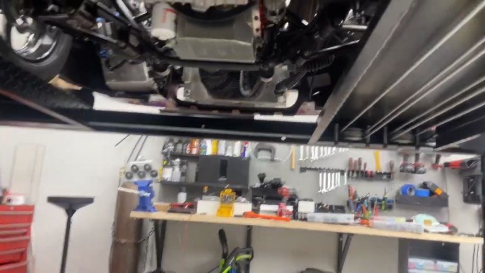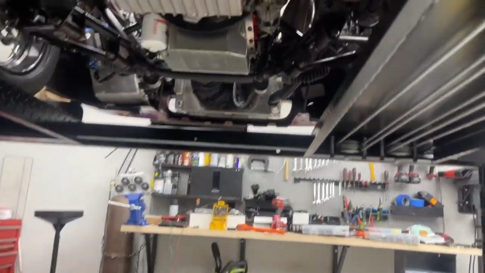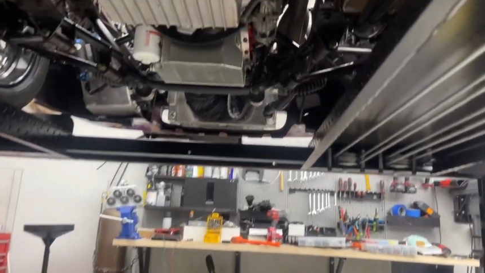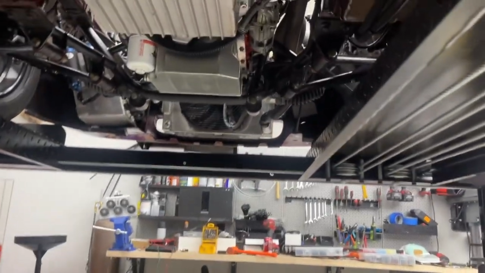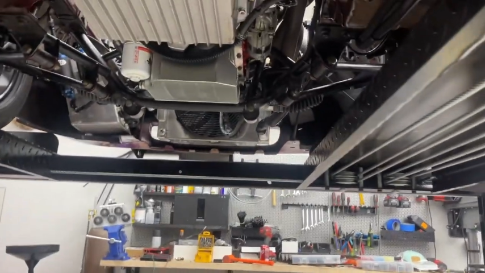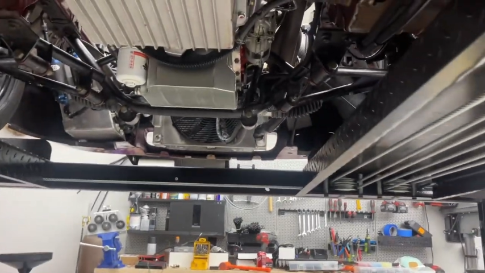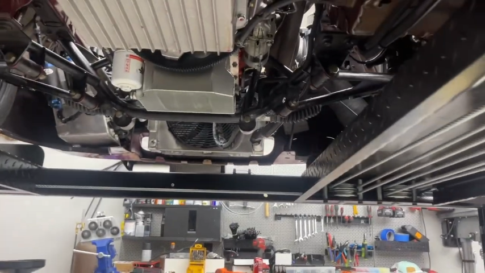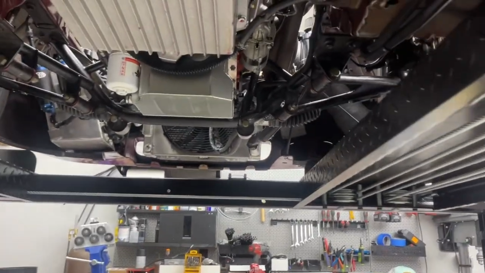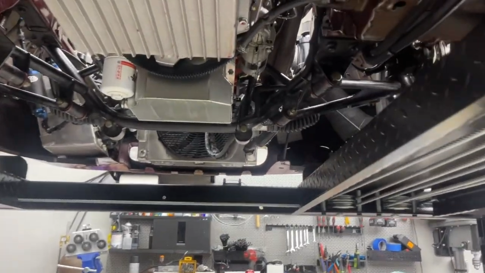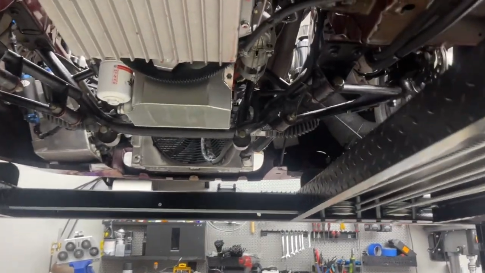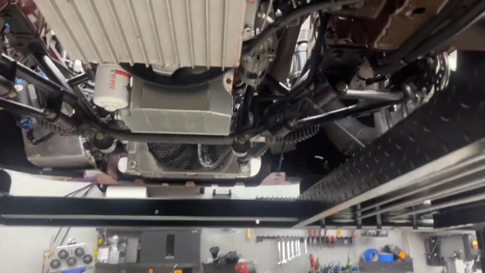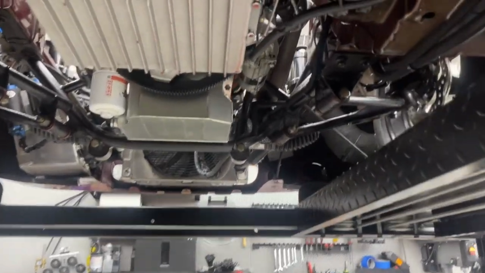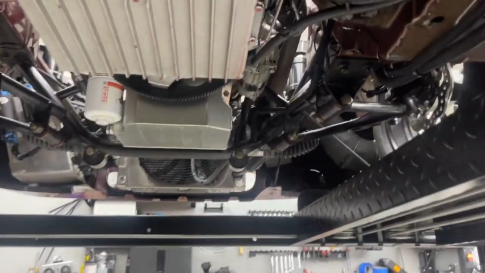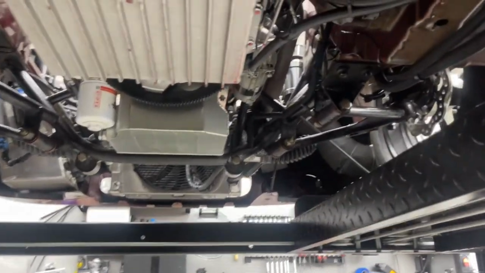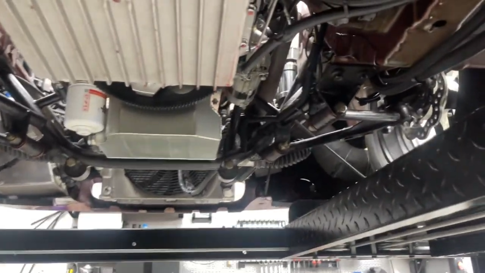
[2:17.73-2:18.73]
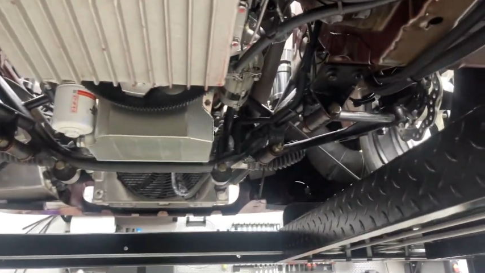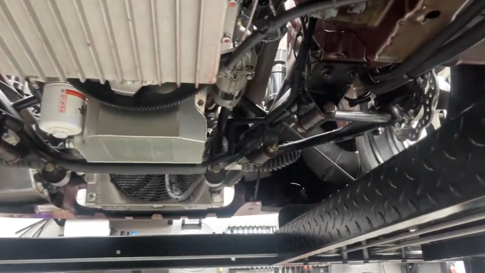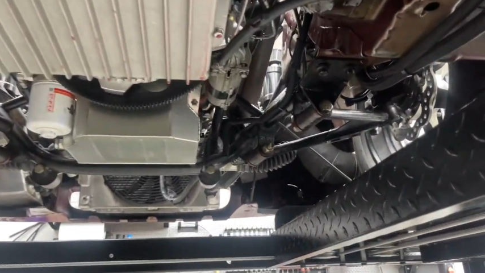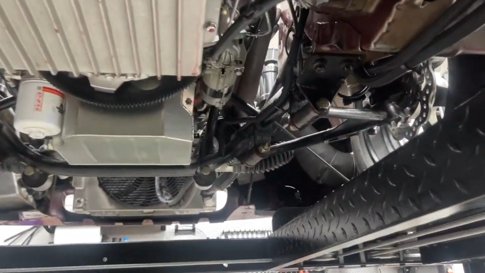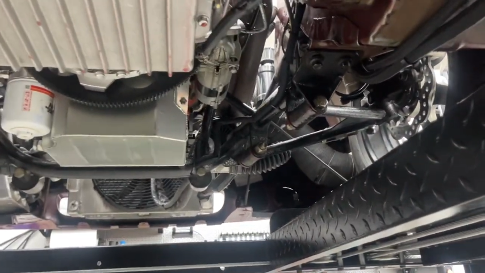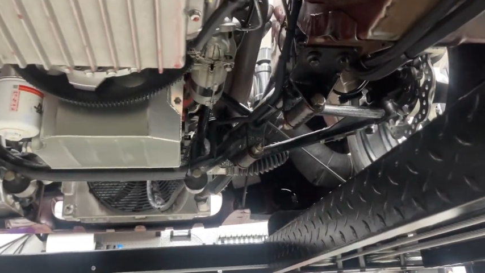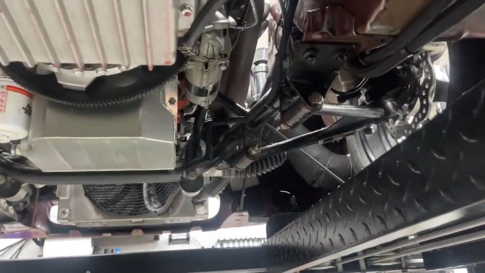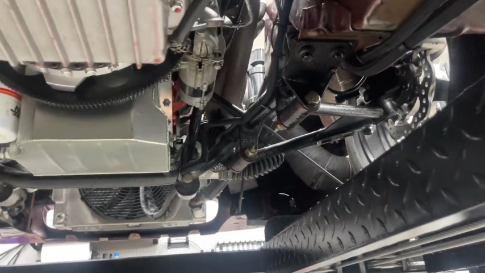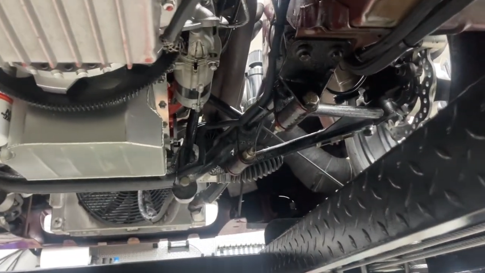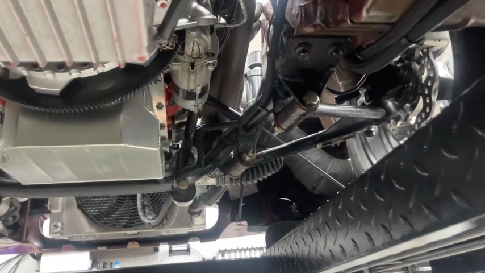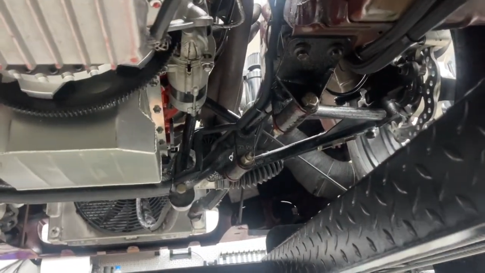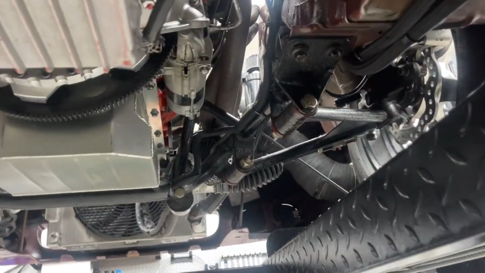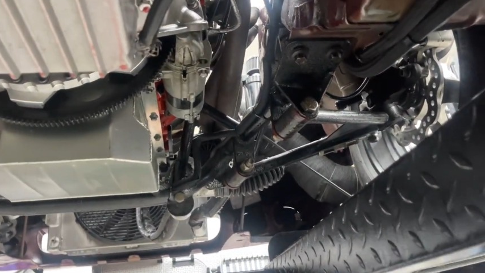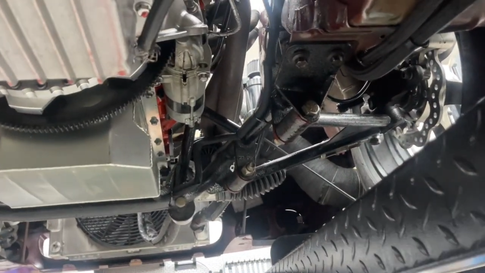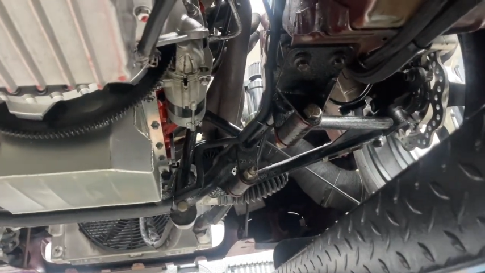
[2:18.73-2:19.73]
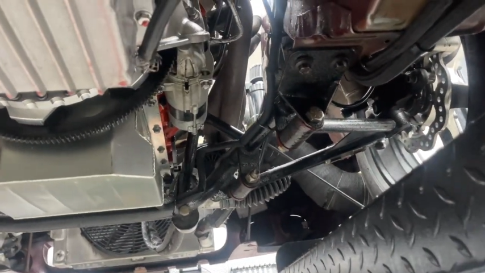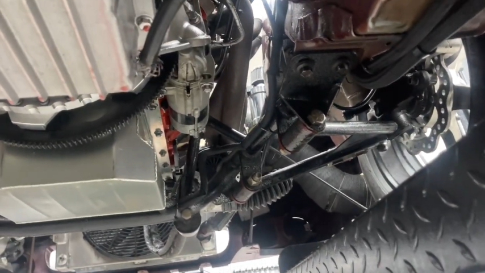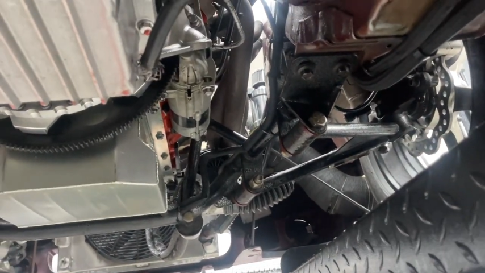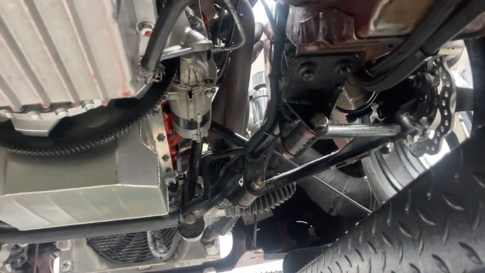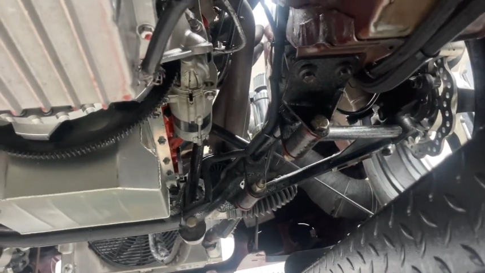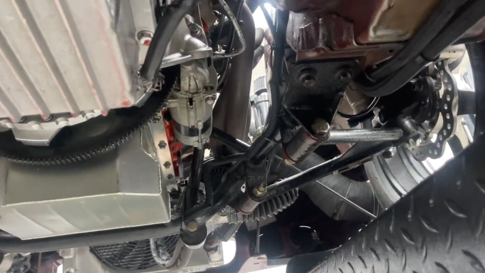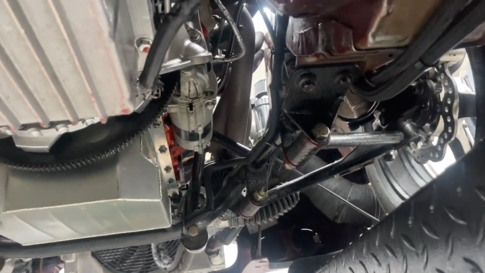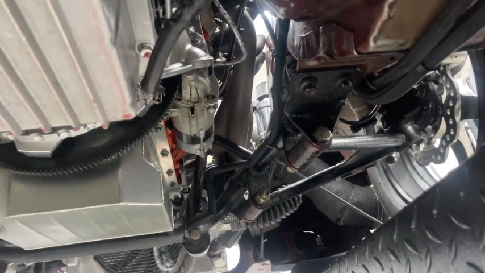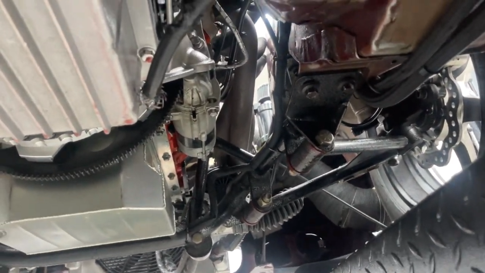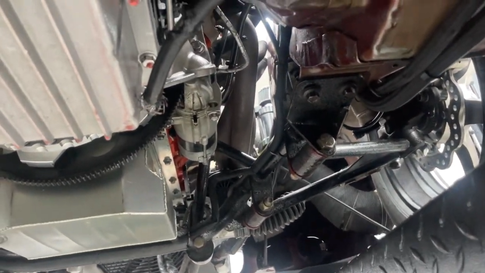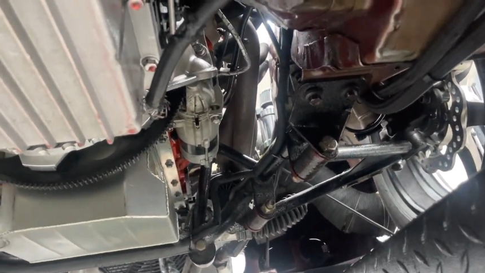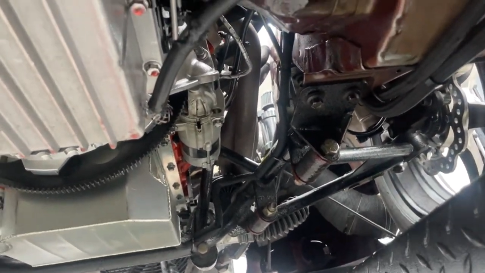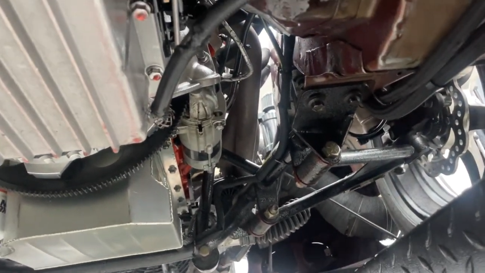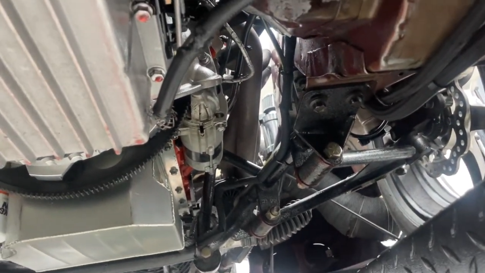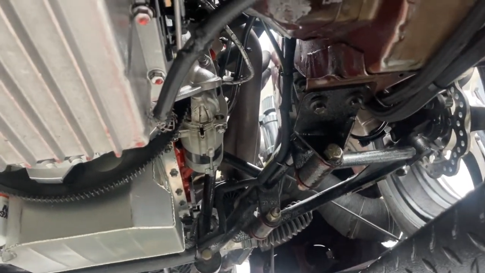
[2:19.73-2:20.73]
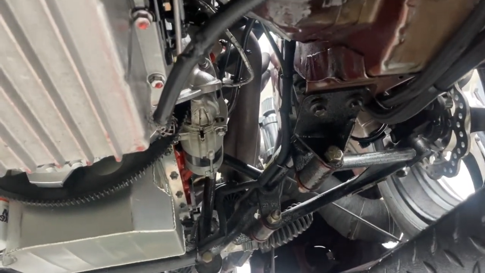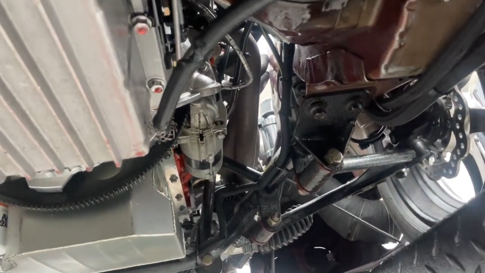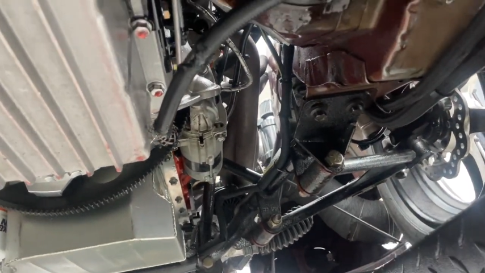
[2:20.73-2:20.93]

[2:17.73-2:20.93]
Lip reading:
(no speaker visible)